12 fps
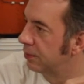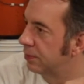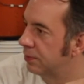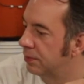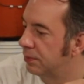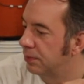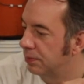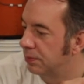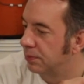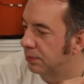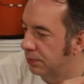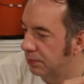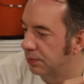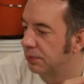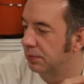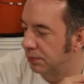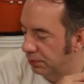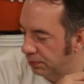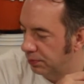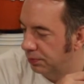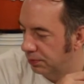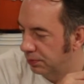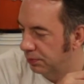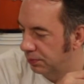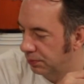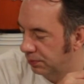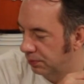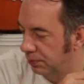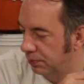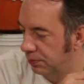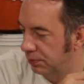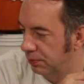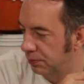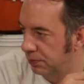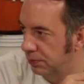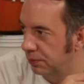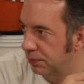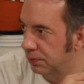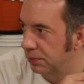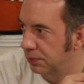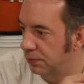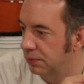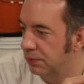No words are spoken by the person on screen.